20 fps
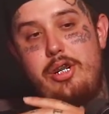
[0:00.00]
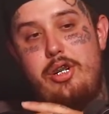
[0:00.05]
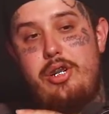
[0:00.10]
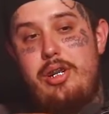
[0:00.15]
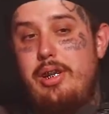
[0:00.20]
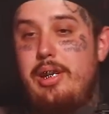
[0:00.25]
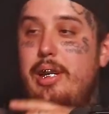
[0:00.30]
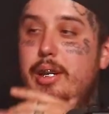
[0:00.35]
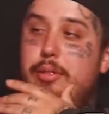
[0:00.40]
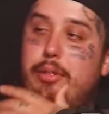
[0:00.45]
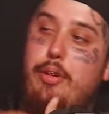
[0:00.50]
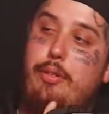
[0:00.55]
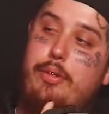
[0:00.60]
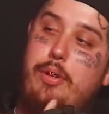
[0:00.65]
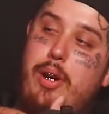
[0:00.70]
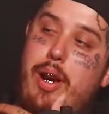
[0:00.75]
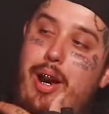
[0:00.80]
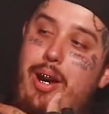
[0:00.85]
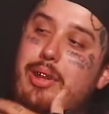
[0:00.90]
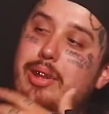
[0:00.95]
she lived a
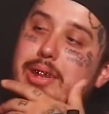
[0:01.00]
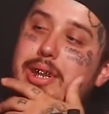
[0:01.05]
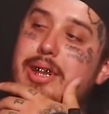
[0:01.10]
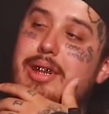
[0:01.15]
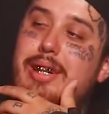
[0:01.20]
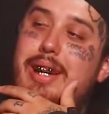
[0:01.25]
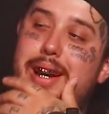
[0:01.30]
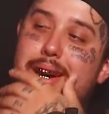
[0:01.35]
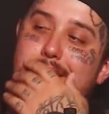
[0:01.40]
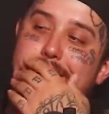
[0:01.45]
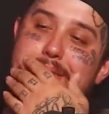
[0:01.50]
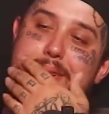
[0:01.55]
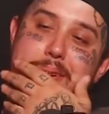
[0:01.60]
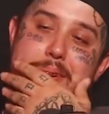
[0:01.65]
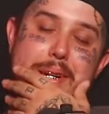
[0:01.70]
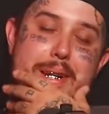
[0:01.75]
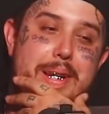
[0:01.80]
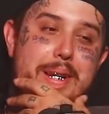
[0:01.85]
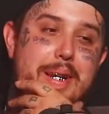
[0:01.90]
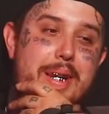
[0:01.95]
few houses down,
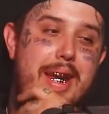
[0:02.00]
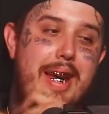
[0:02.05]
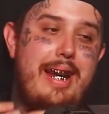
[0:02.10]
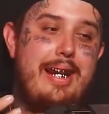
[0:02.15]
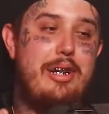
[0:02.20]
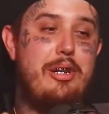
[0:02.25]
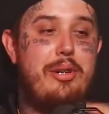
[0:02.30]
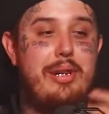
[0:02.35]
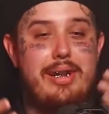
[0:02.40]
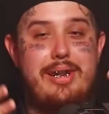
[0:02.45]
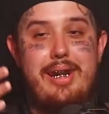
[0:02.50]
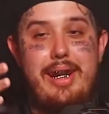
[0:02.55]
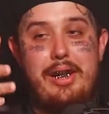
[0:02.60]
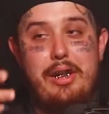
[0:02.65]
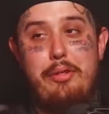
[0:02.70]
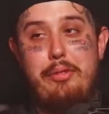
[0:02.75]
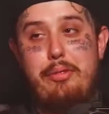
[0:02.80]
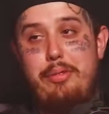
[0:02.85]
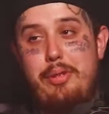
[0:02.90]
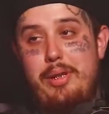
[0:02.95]
and you could take
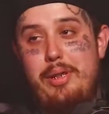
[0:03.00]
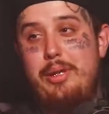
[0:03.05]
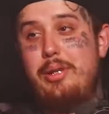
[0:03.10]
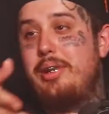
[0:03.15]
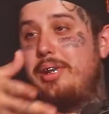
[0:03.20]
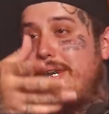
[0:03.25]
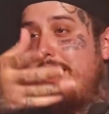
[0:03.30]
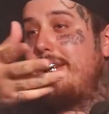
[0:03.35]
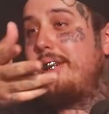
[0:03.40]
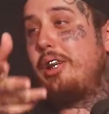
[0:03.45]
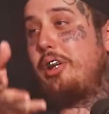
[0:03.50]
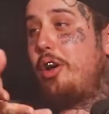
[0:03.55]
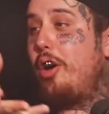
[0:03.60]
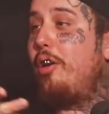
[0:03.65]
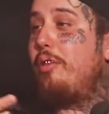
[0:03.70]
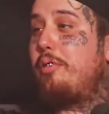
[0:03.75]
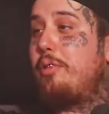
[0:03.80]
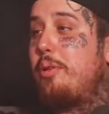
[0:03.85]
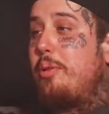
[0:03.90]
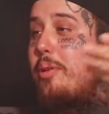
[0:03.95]
the you could take the
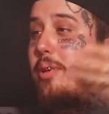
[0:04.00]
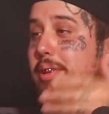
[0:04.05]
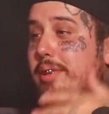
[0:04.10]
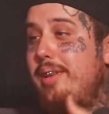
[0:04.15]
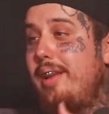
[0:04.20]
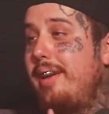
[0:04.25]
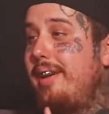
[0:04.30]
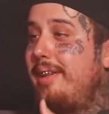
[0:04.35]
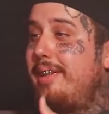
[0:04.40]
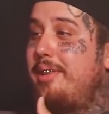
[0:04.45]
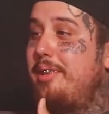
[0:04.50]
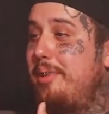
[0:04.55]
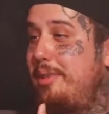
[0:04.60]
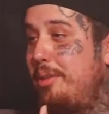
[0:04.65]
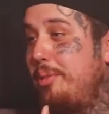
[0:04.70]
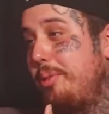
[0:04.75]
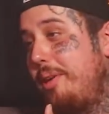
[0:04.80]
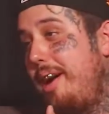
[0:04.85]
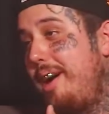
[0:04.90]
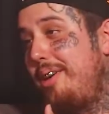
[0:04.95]
golf course like to
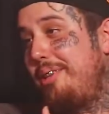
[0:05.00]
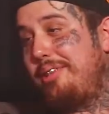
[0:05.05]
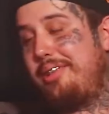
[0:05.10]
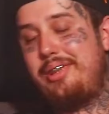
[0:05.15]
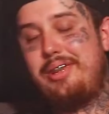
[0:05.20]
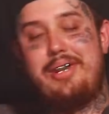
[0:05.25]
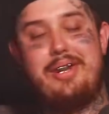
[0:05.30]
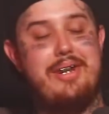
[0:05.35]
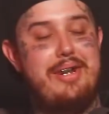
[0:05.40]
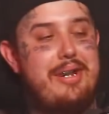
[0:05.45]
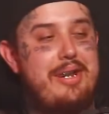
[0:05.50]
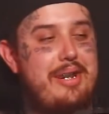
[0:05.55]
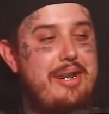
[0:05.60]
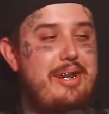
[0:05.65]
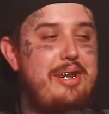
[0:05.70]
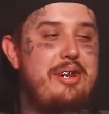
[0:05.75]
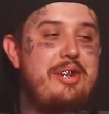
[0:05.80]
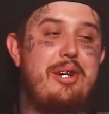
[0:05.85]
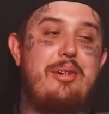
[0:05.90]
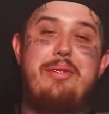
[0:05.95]
to her house. Mm-hmm.
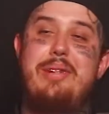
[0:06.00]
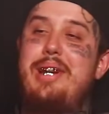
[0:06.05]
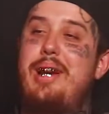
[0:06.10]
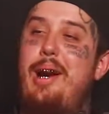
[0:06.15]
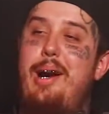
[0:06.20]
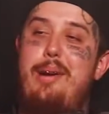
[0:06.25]
So we